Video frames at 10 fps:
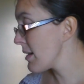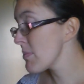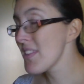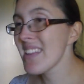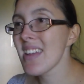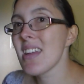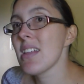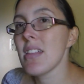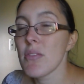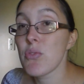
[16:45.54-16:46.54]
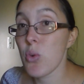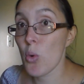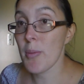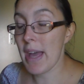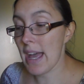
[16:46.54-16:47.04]
I'm thinking
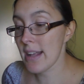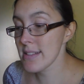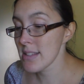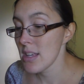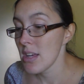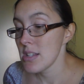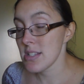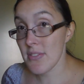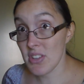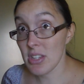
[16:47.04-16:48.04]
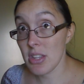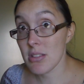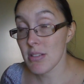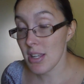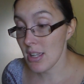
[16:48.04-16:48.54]
4 bags, definitely
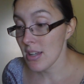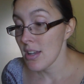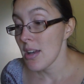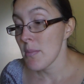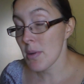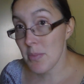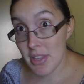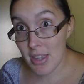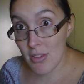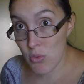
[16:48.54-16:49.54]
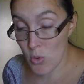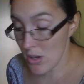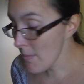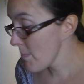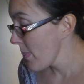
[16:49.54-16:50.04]
3, but I'm thinking
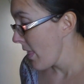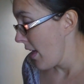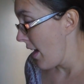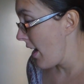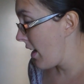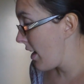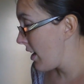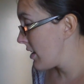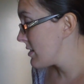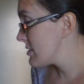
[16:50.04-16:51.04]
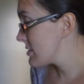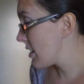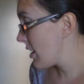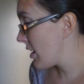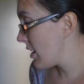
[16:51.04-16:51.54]
4. And
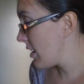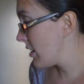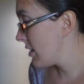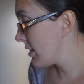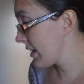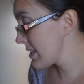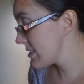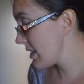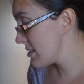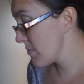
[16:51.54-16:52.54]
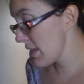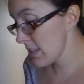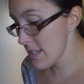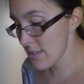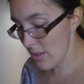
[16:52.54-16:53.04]
like I said,
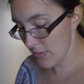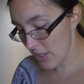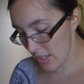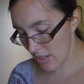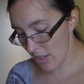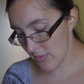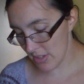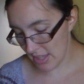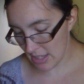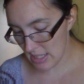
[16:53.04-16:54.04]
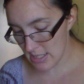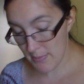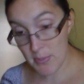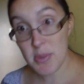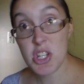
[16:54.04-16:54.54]
meatless, so I've got everything cleaned
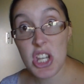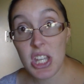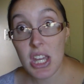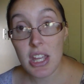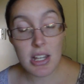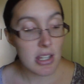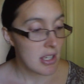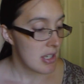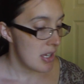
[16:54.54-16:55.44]
up from the chicken,